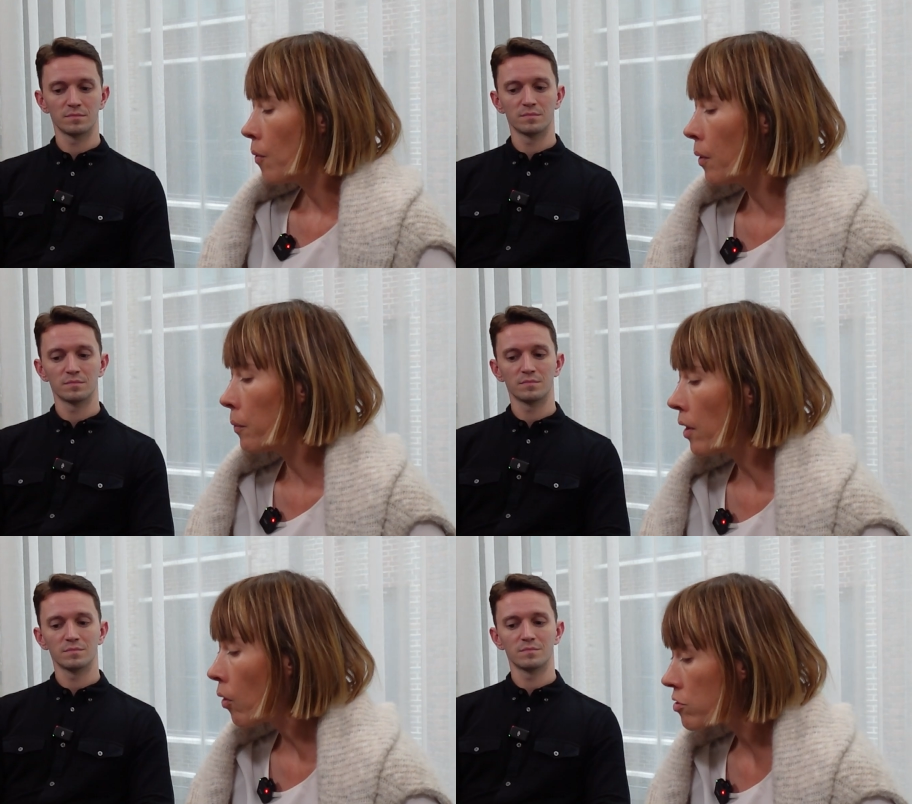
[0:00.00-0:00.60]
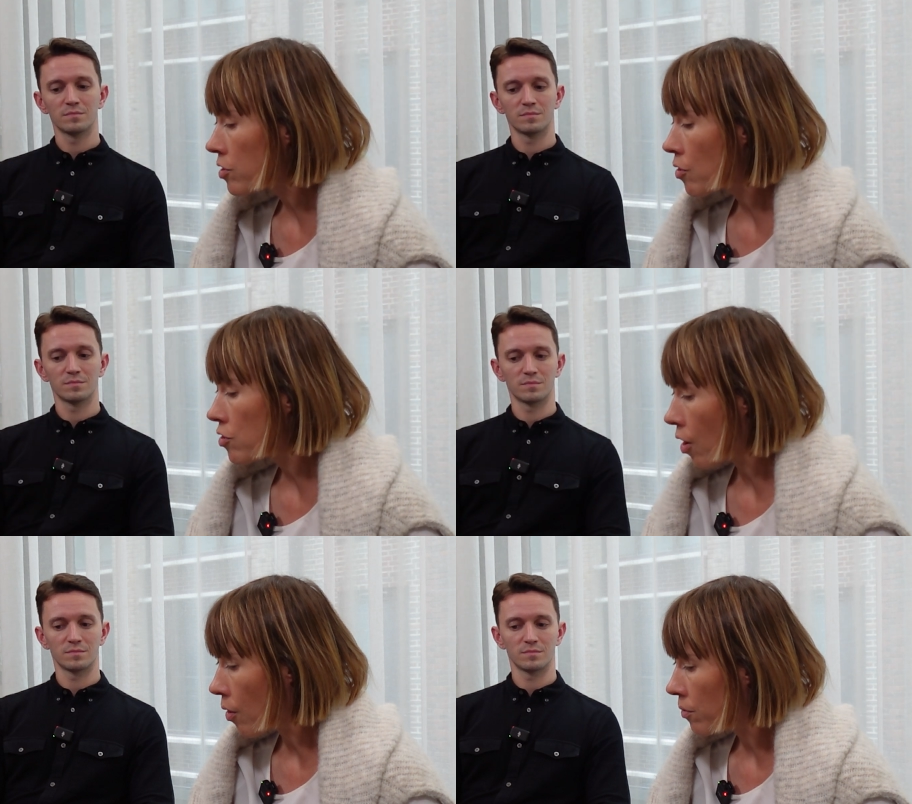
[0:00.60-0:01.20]
Speaker 1: What we also
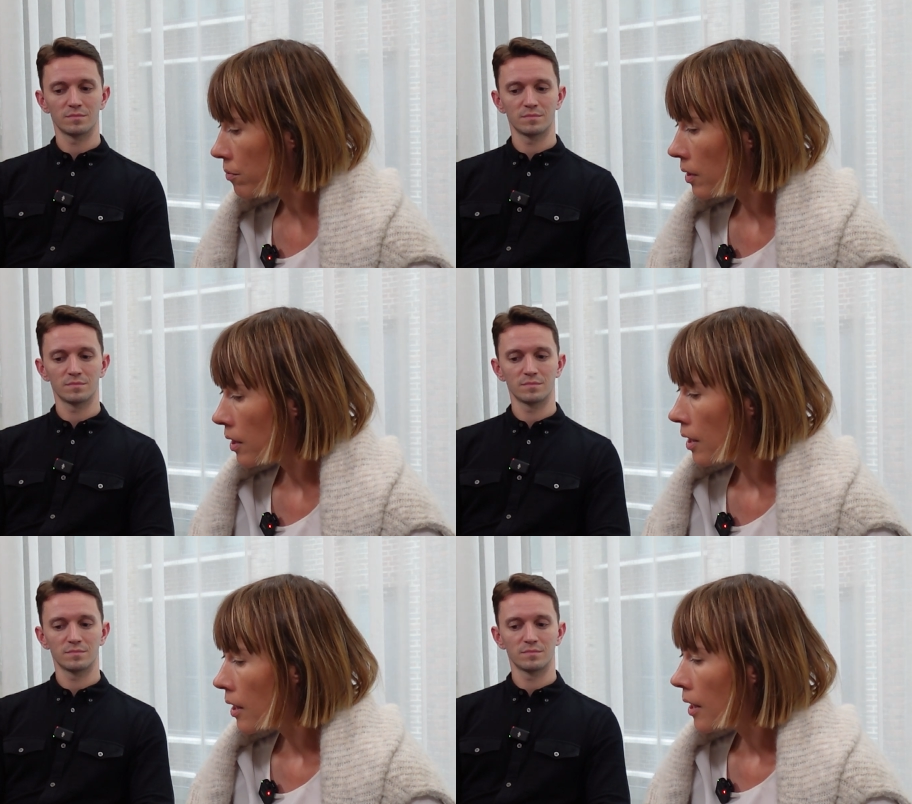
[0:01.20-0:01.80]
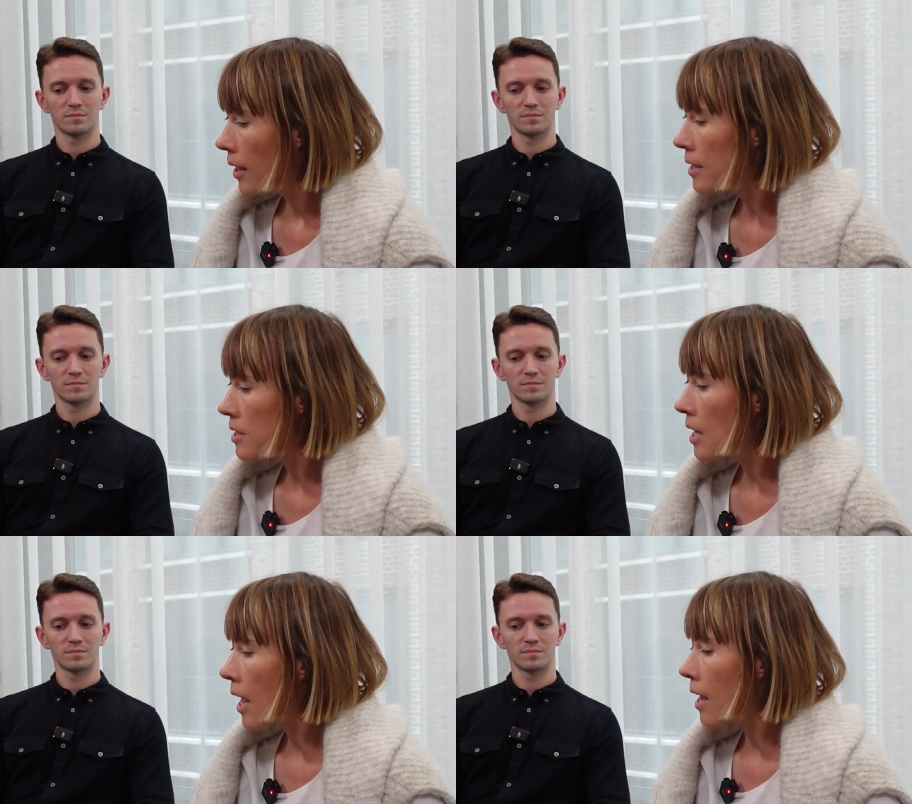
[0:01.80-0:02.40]
know
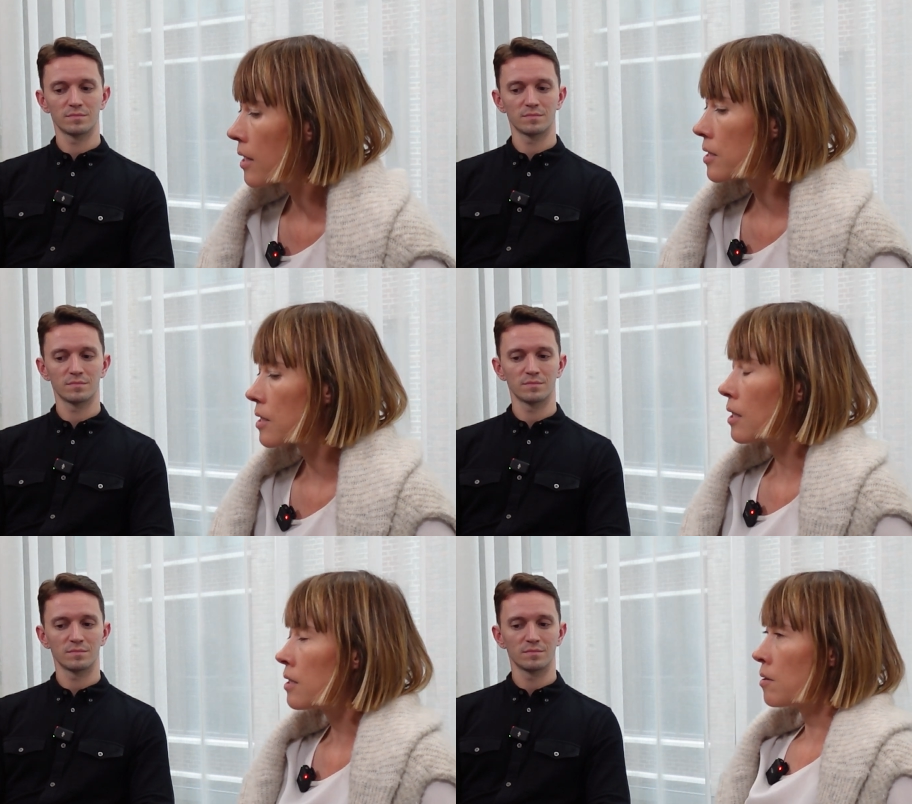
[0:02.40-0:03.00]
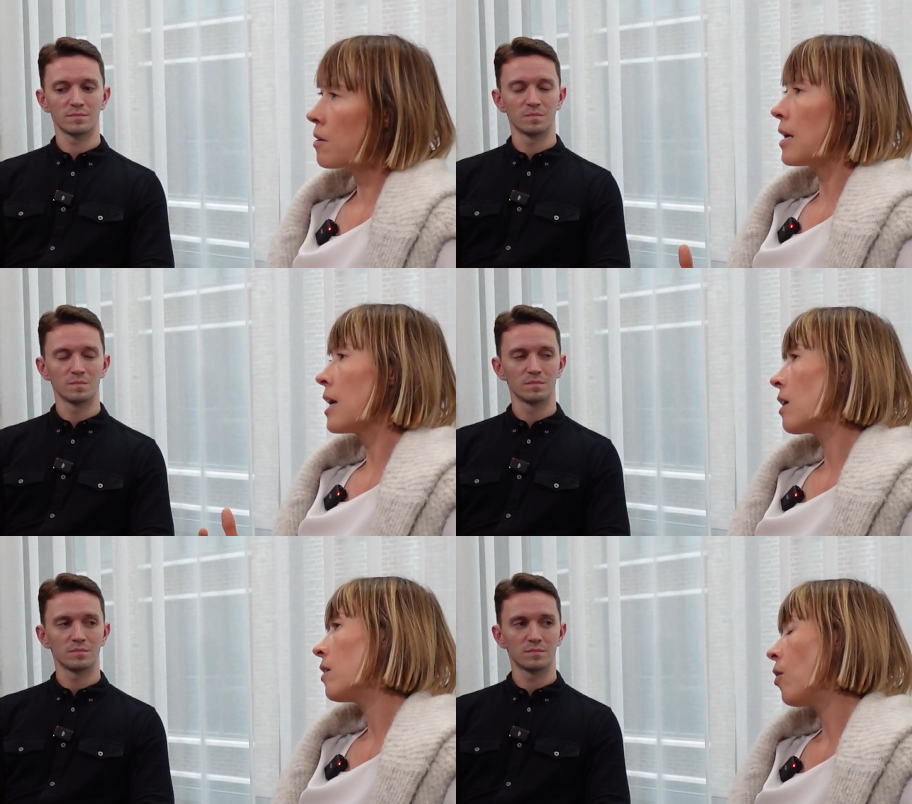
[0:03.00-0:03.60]
is that the
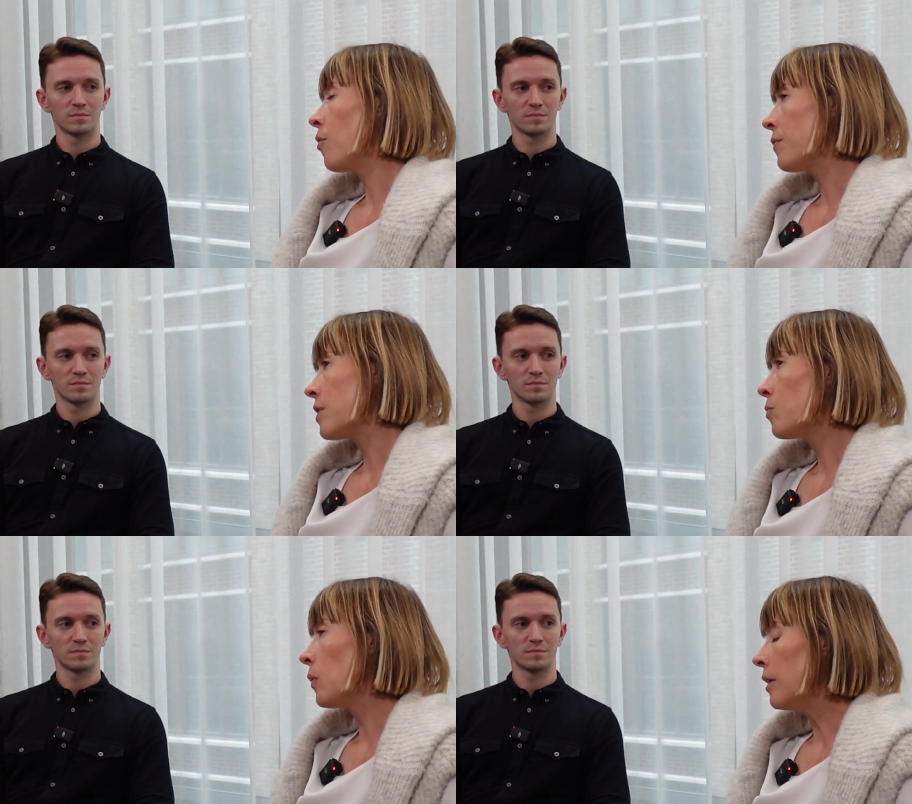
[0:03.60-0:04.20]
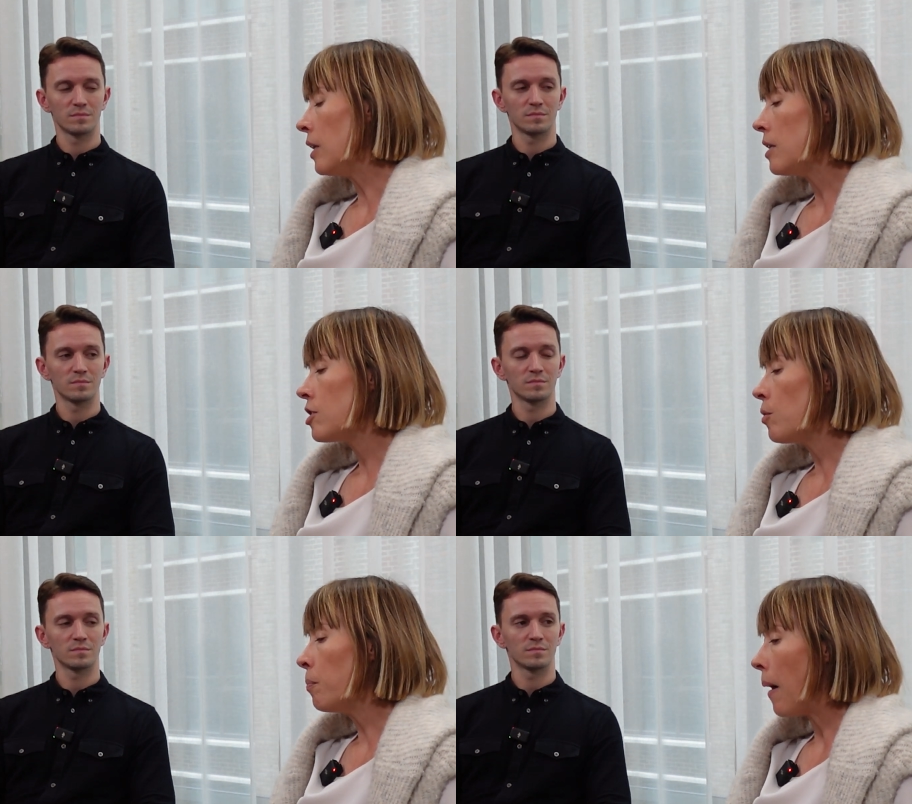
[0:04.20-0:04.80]
AI office will
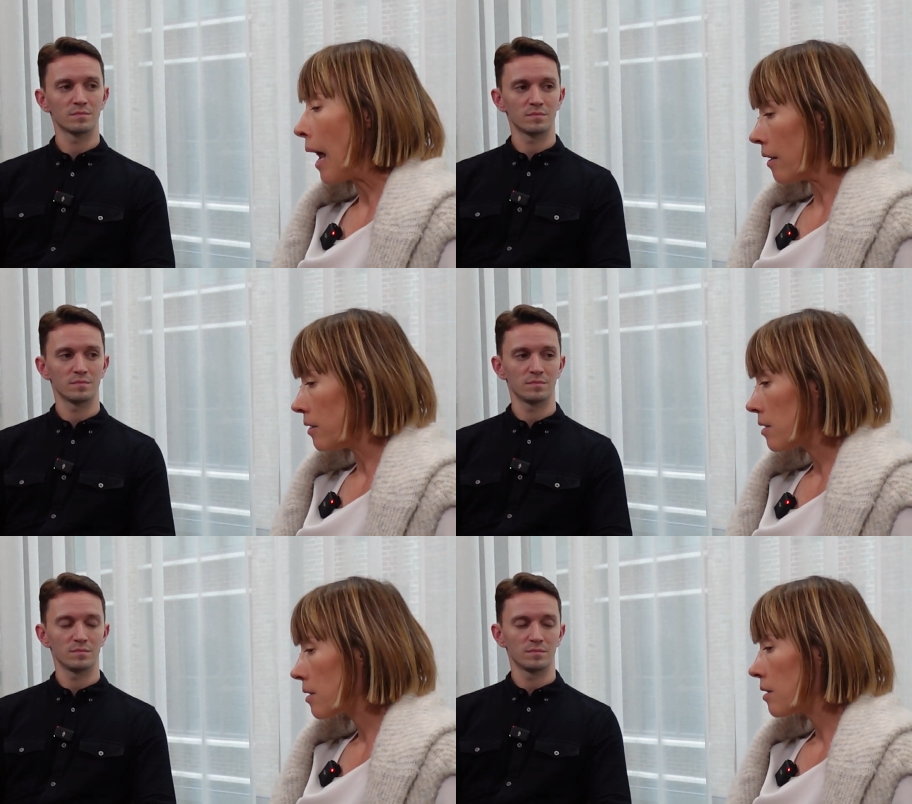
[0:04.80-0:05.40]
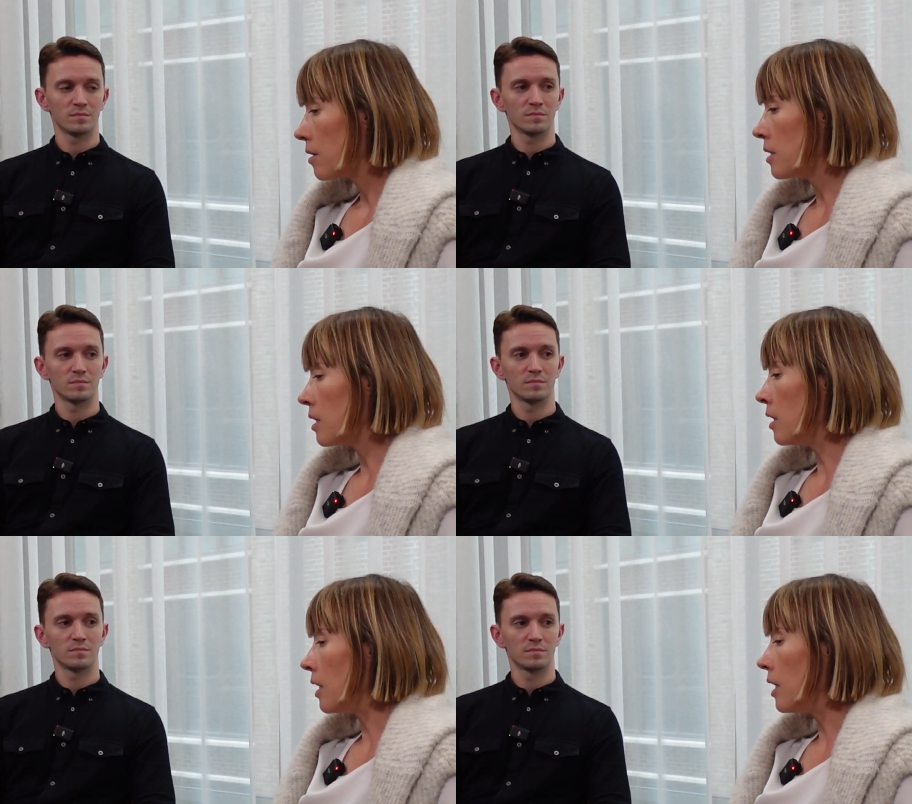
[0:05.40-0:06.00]
need to balance
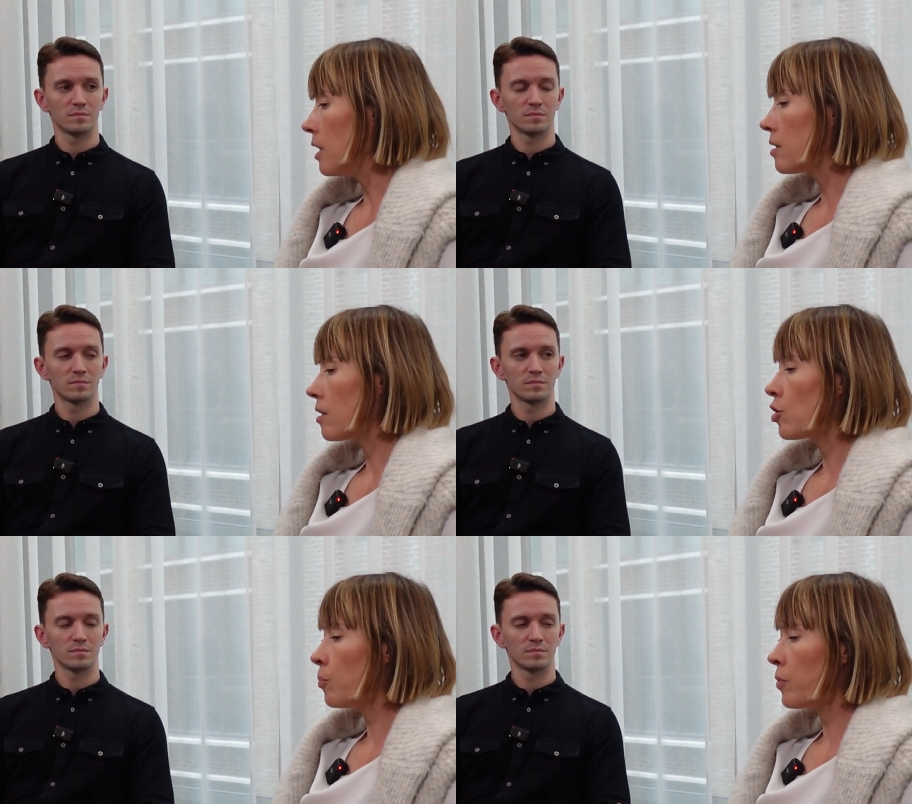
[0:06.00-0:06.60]
the need to